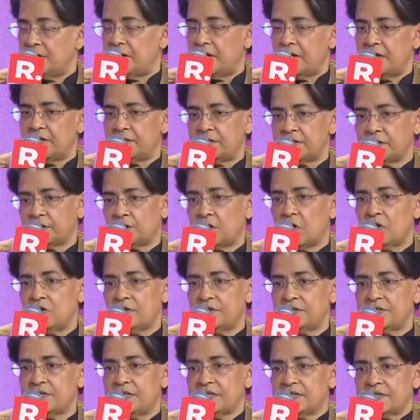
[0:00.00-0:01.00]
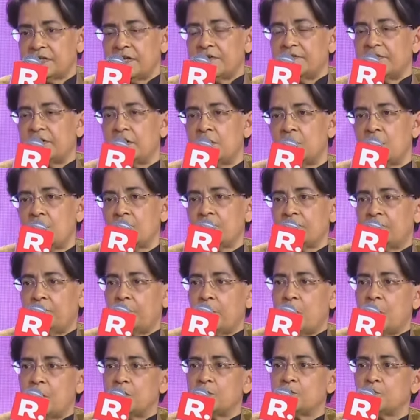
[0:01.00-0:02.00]
Eh, technology has given a lot of
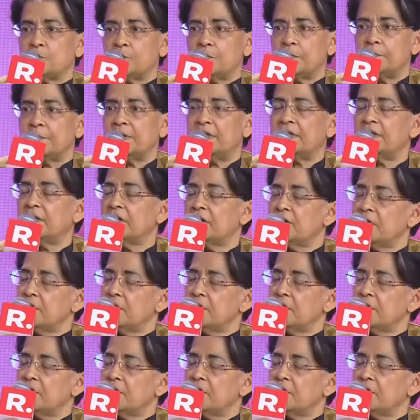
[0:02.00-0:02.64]
power to women.